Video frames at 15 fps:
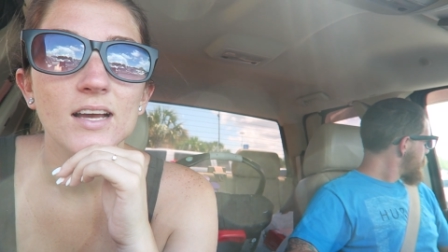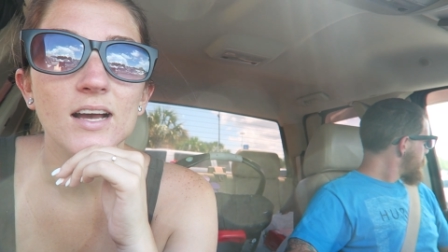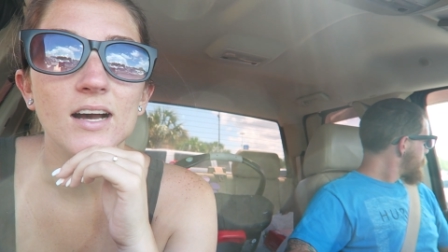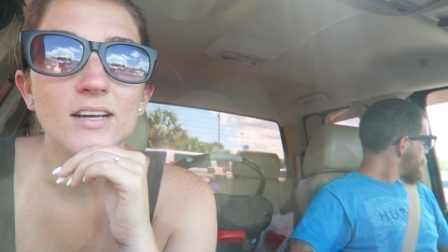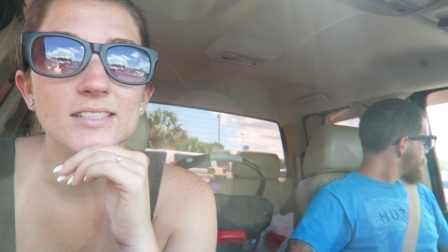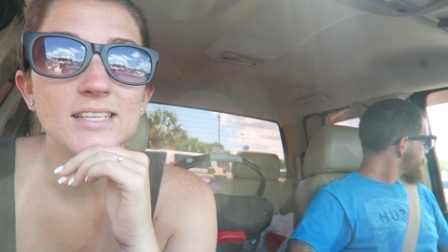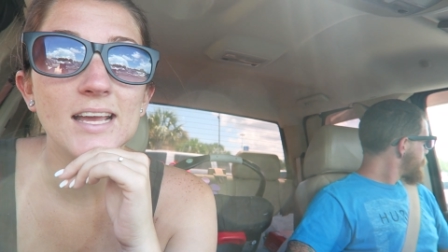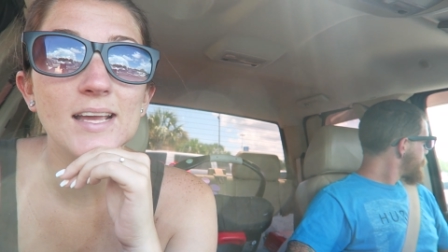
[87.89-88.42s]

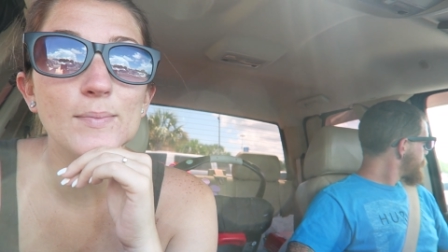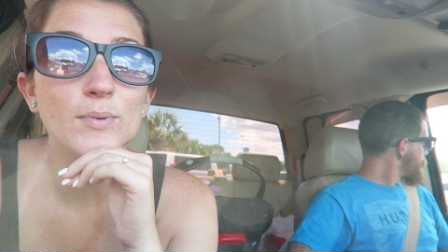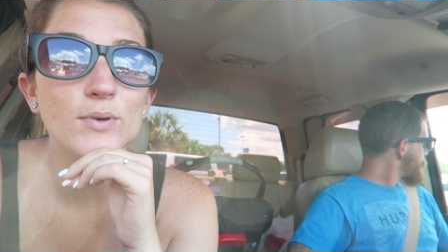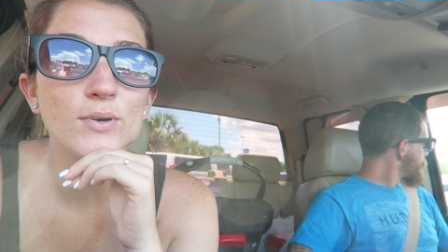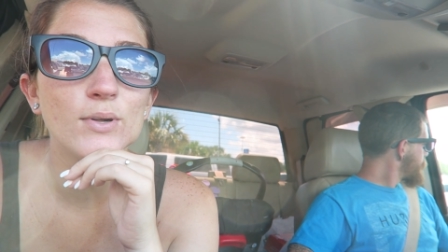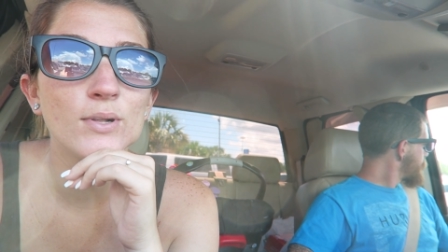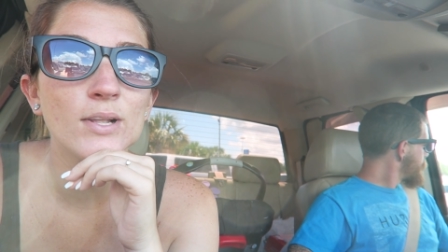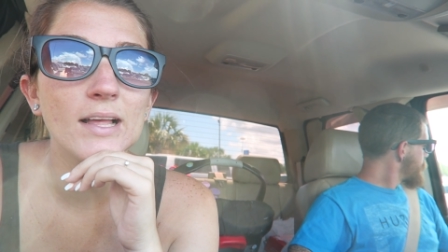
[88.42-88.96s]
a
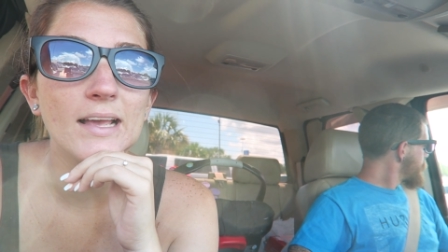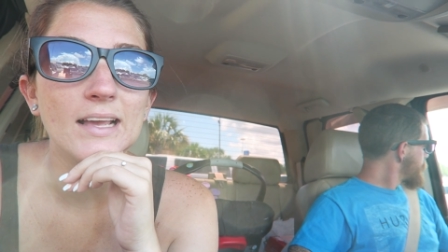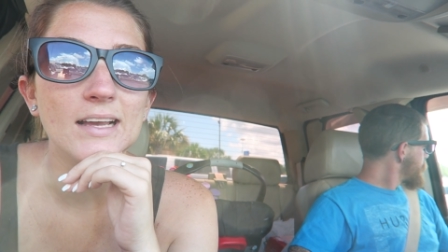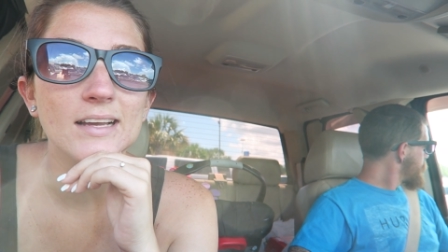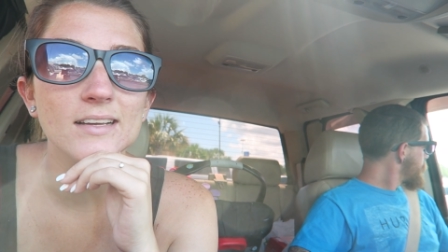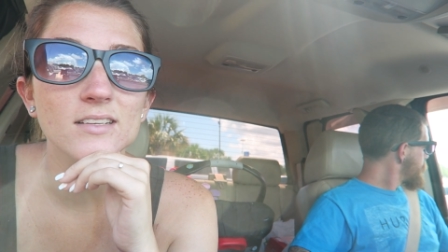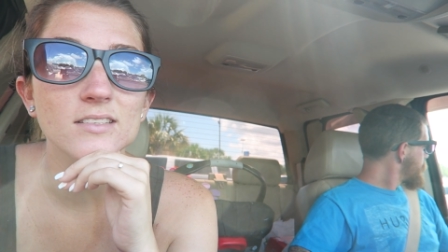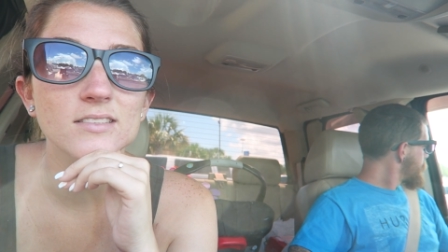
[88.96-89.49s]
table
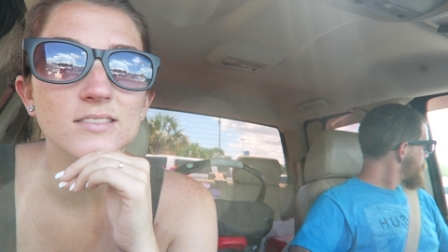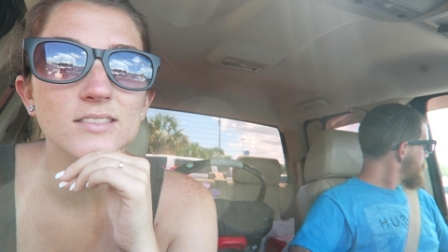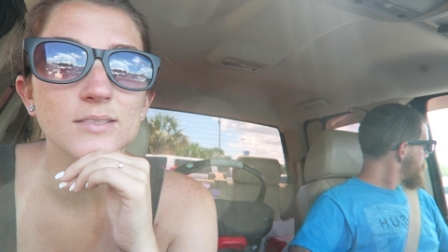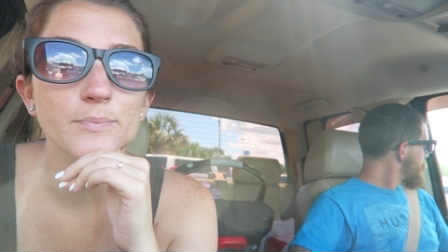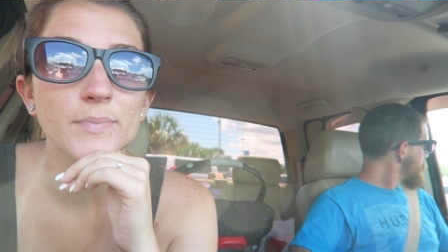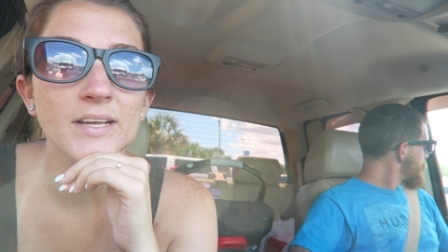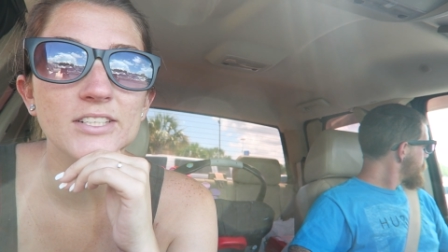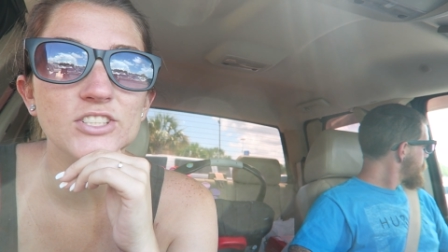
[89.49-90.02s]
and
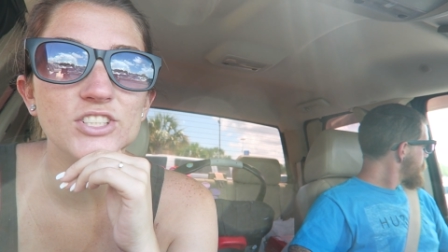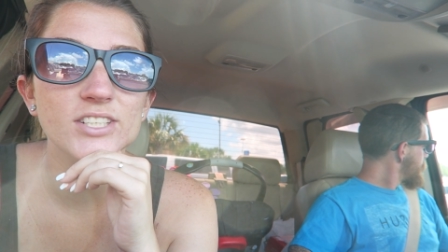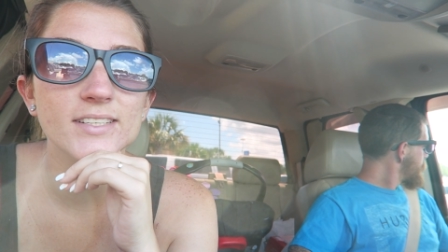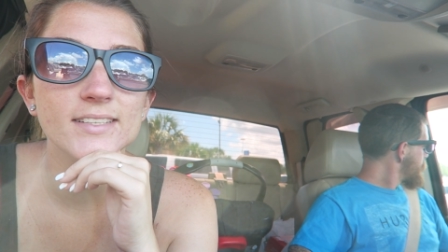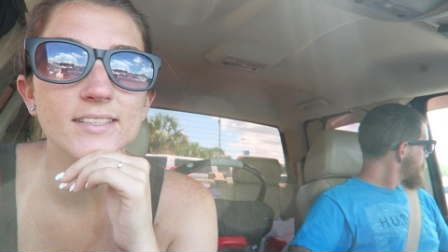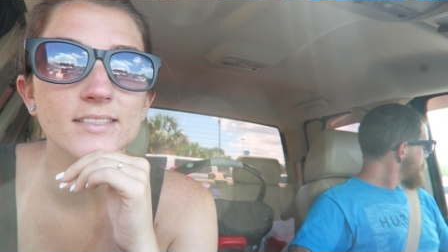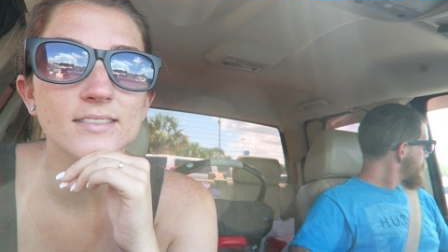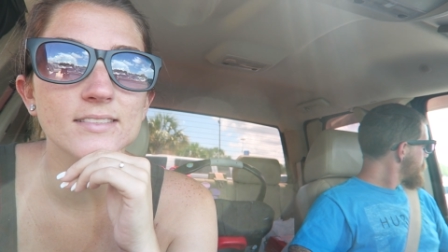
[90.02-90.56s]
some
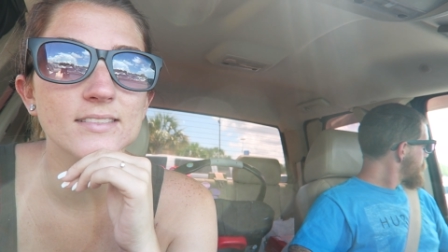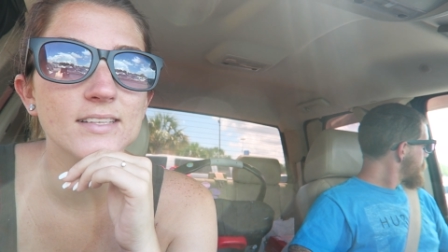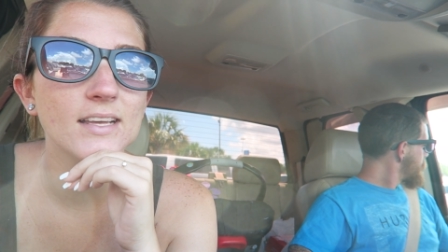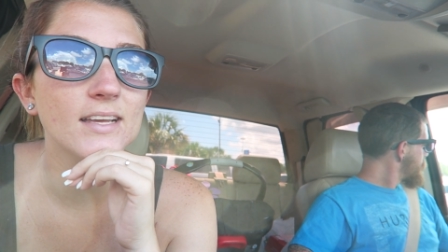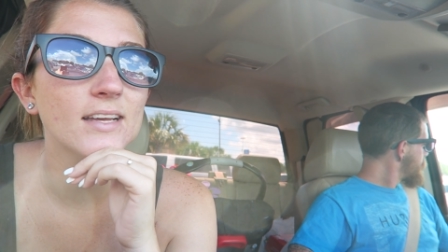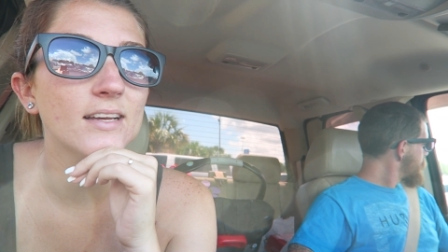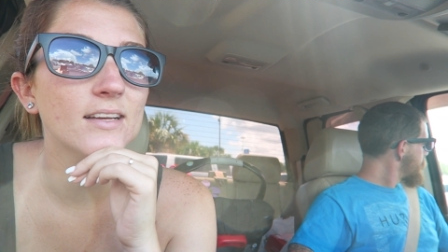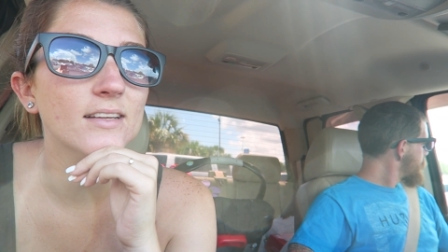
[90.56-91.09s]
benches
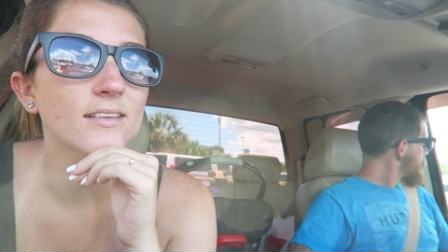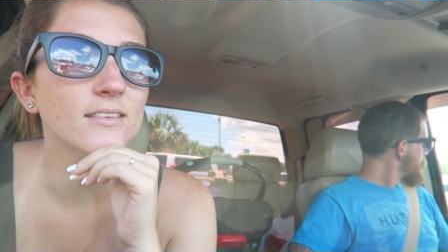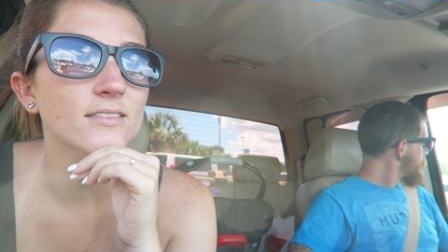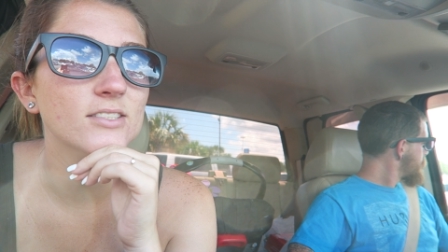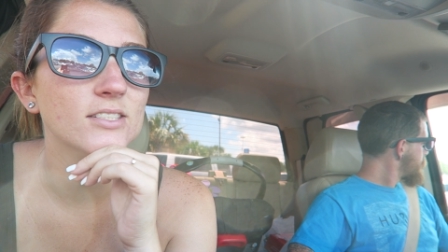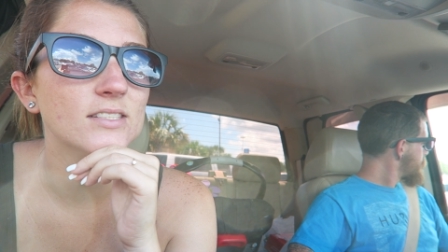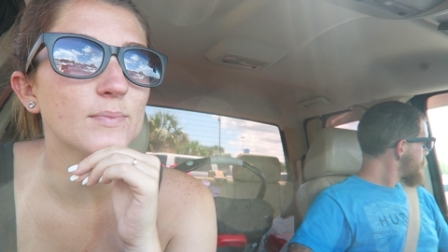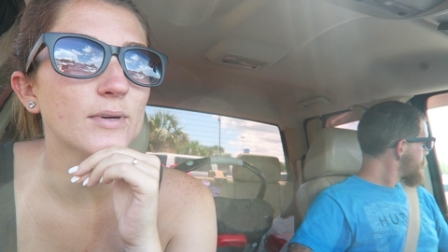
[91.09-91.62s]
and
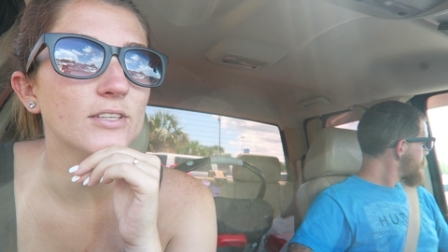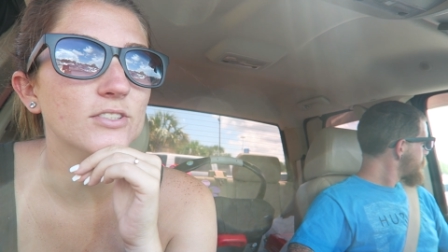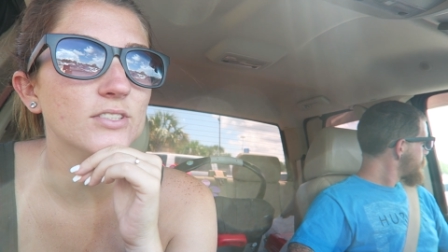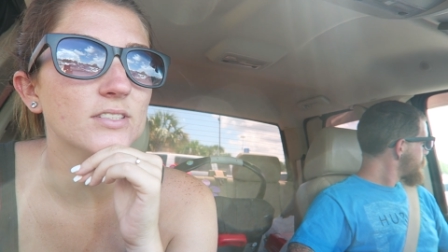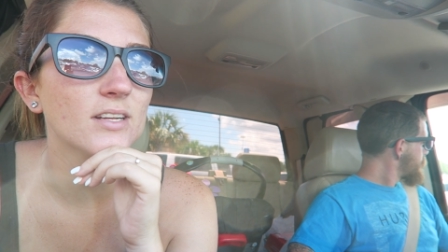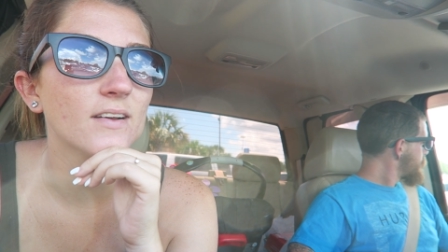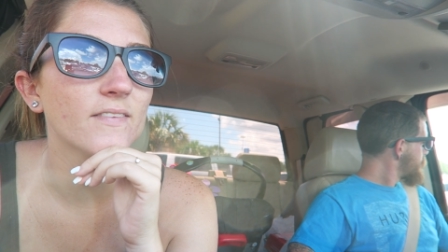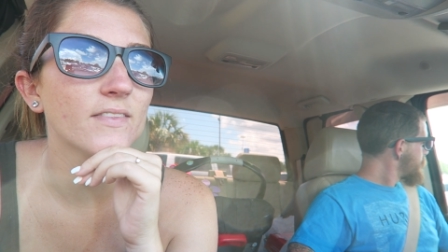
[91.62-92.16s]
just a bunch of
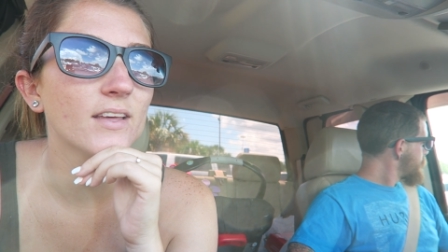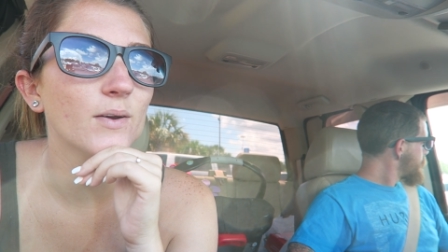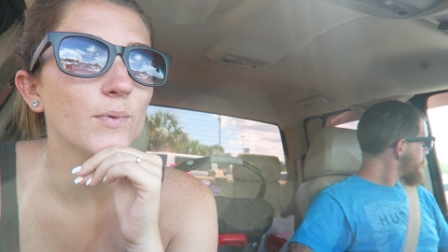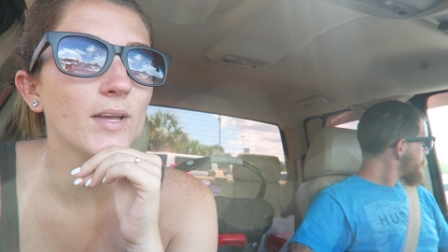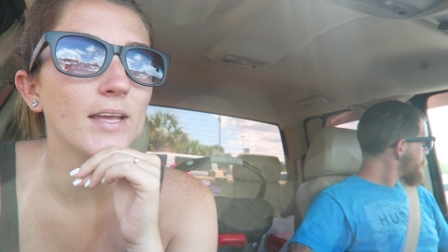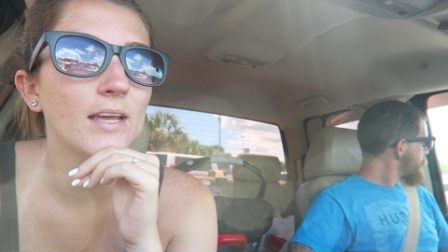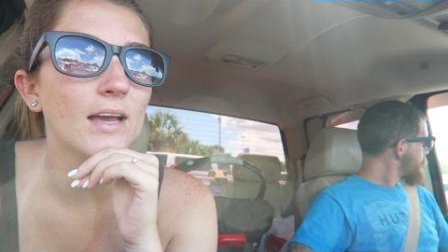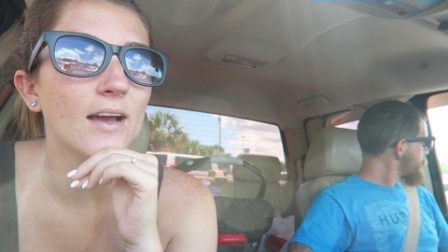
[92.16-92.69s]
stuff that
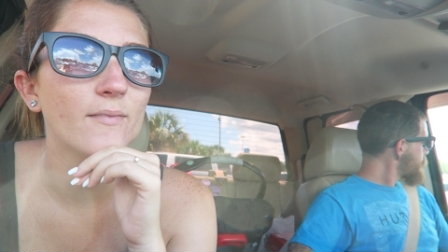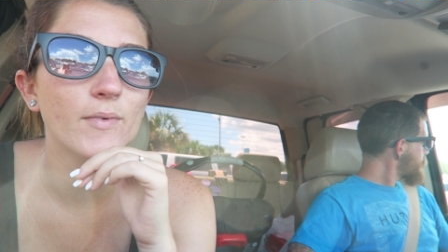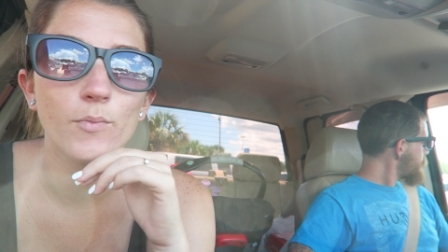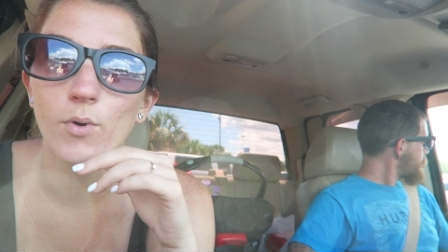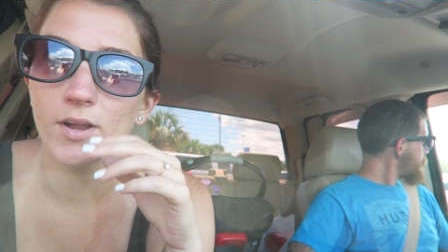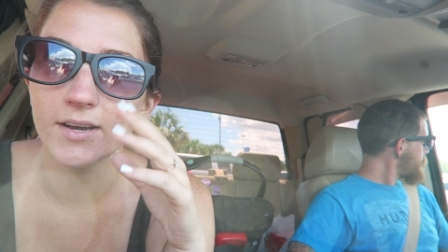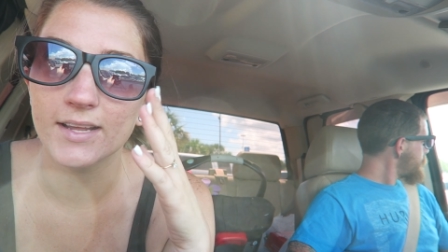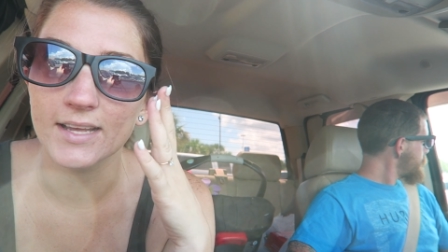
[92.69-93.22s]
we have
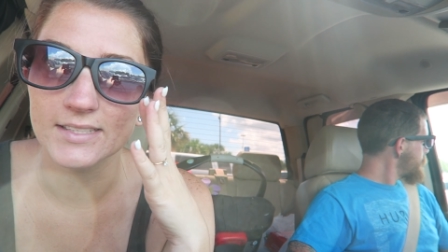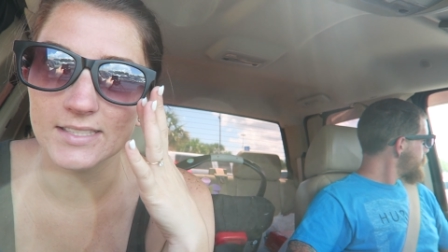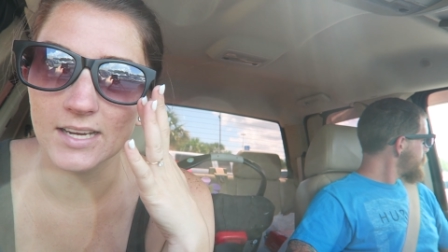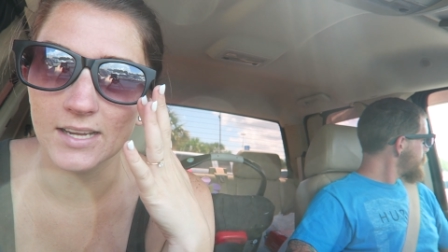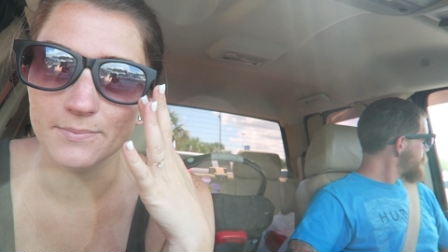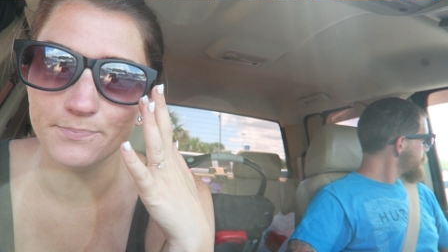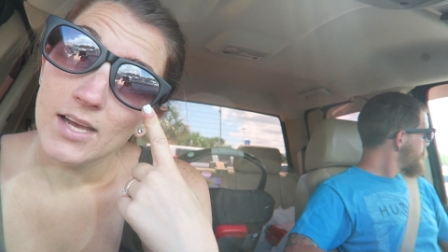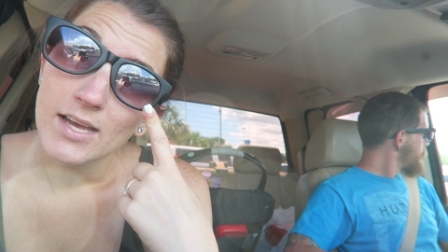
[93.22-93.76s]
been wanting to get
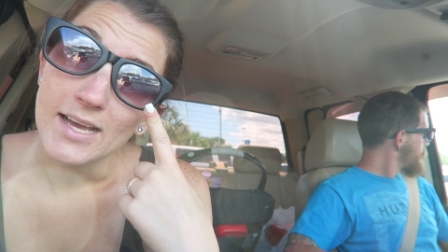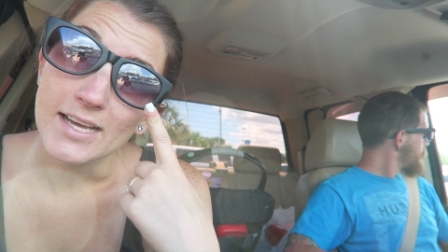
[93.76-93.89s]
done.